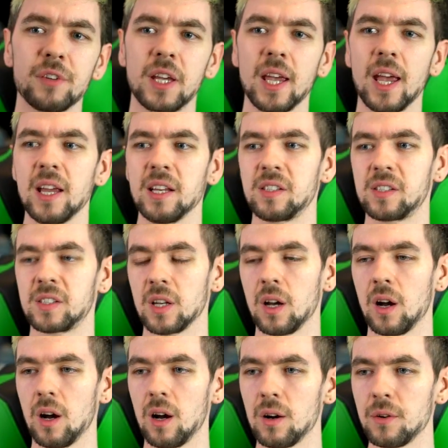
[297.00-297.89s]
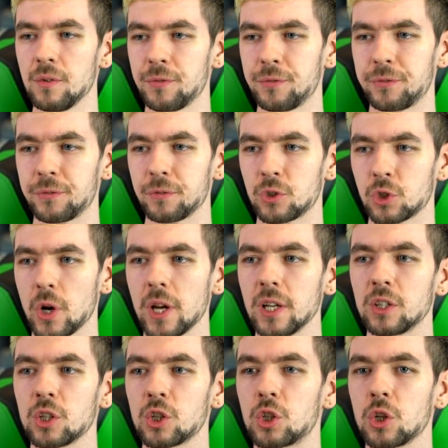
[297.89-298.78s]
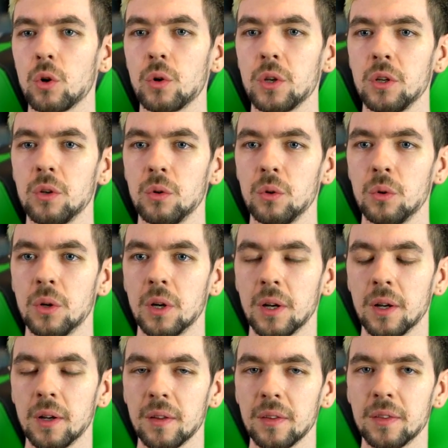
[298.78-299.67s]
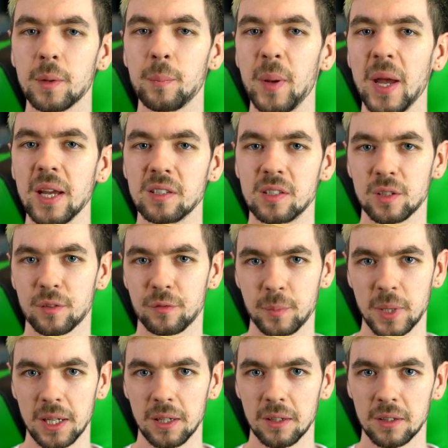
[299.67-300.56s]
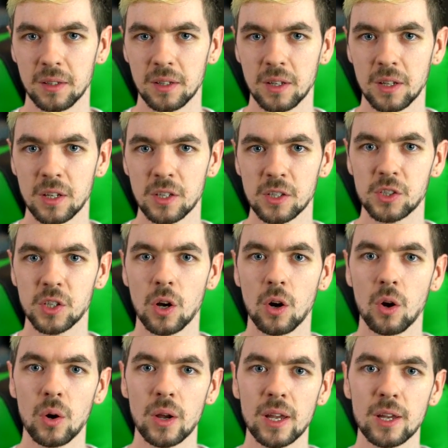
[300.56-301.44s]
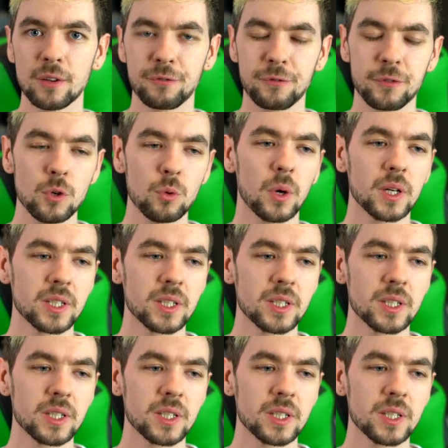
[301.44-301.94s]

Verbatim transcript: of a case of trying to show you the best of me. So if you